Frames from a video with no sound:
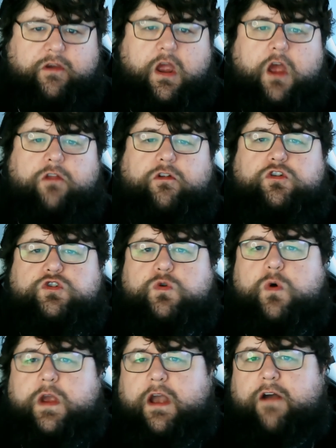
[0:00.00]
the
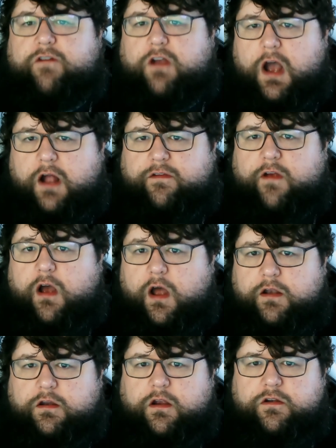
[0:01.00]
joy of God's
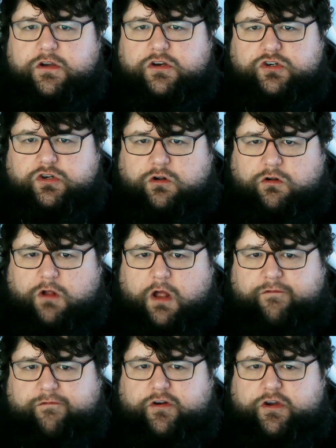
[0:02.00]
unconditional
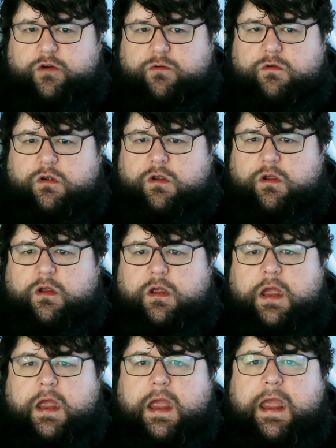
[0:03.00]
love for
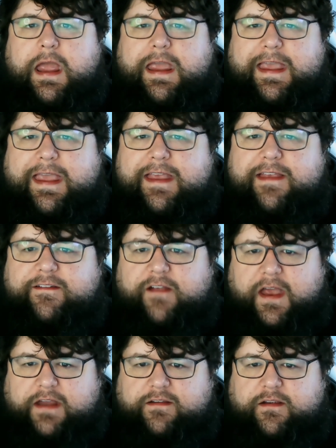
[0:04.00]
you. His
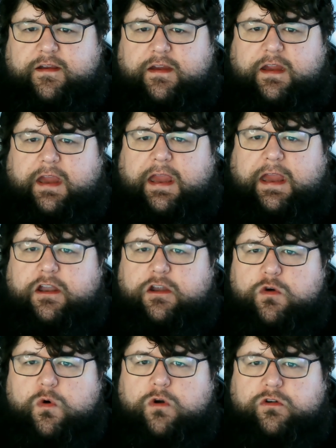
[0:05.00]
light in
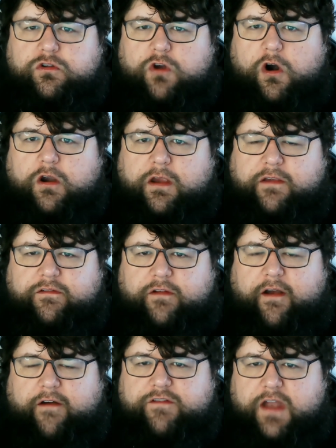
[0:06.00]
your darkest
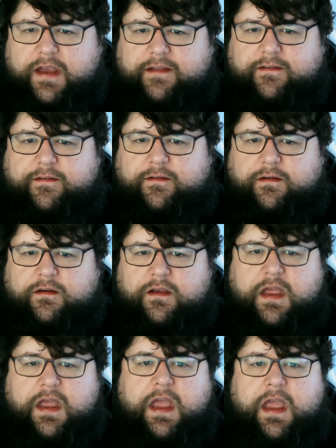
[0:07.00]
of nights.
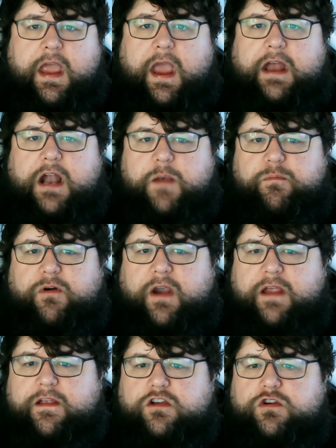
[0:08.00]
And I
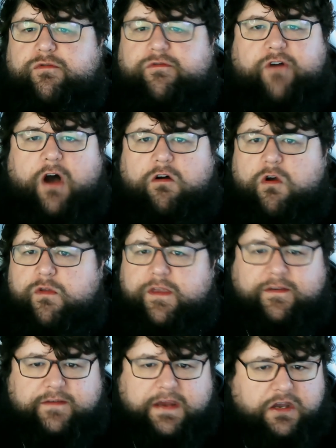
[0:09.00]
pray that you follow
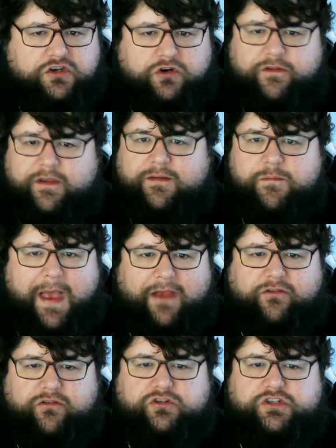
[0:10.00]
this teacher, this
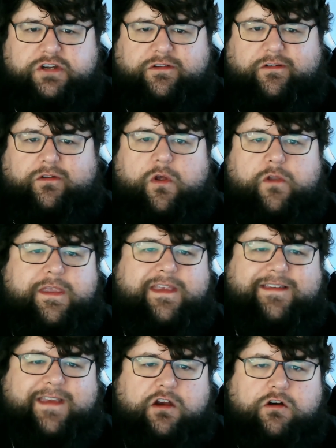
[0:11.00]
Master Jesus, on
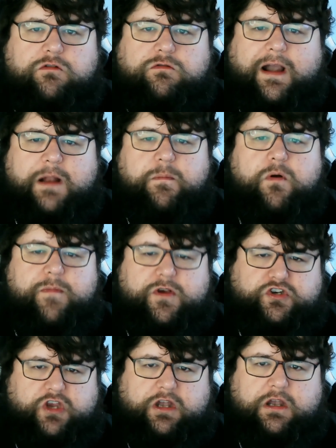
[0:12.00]
this incredible
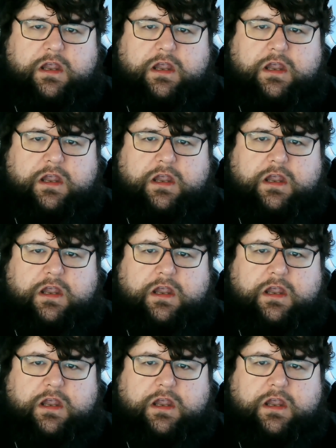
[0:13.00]
mission